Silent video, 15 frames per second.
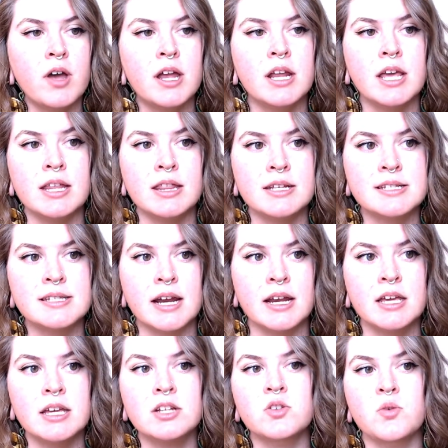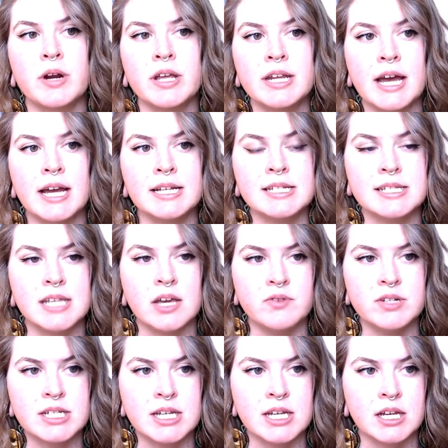and in the Senate,
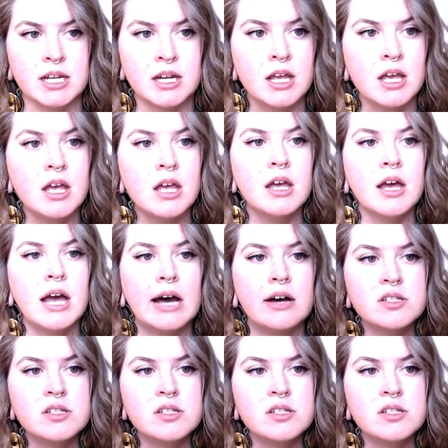29-17. House